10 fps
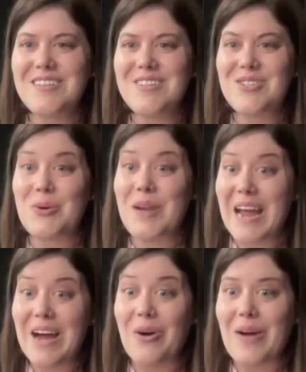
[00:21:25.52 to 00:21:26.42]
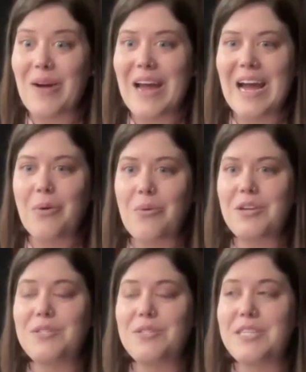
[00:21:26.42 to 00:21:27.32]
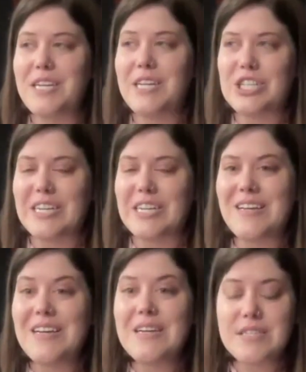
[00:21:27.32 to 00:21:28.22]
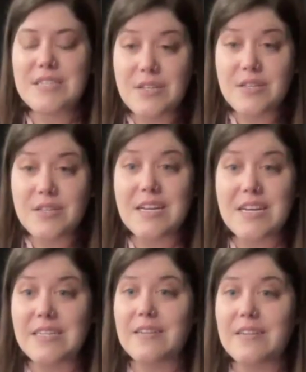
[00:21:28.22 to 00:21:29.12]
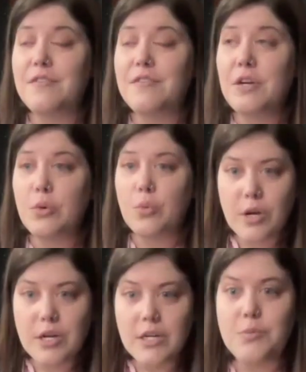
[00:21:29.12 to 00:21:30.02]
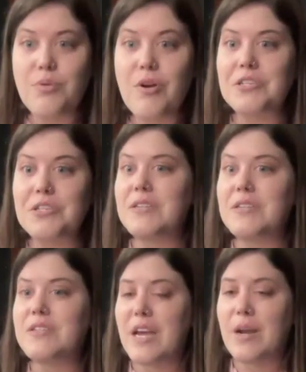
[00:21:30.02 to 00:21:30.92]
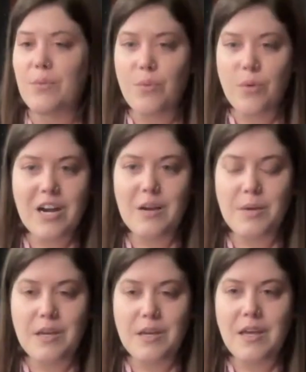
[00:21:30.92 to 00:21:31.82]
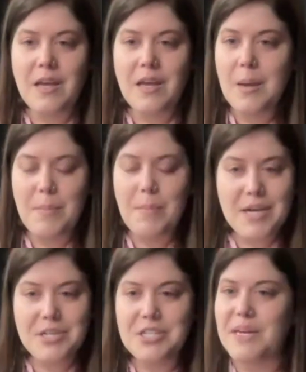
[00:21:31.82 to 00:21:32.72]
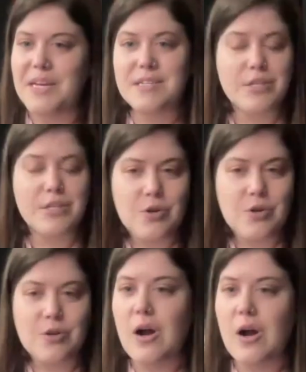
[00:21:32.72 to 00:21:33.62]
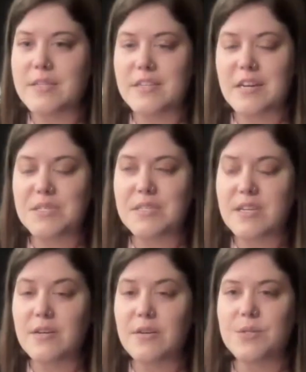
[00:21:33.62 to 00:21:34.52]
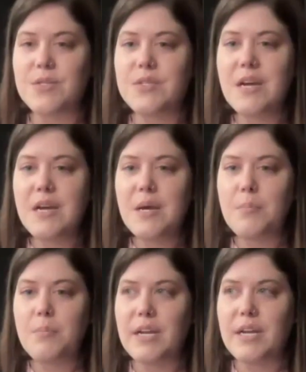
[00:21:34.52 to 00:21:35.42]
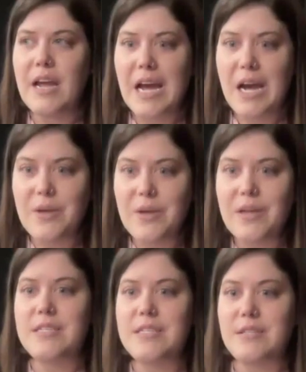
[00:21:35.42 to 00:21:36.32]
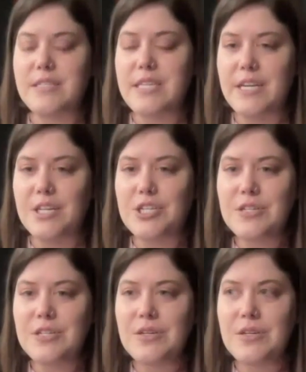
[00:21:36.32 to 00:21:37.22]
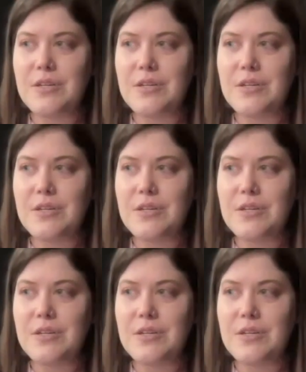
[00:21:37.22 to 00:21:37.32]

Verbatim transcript: So now, how are you teaching? Still, this idea of we're going to do projects and we're going to be passion based in certain concepts and skills, but how can I still teach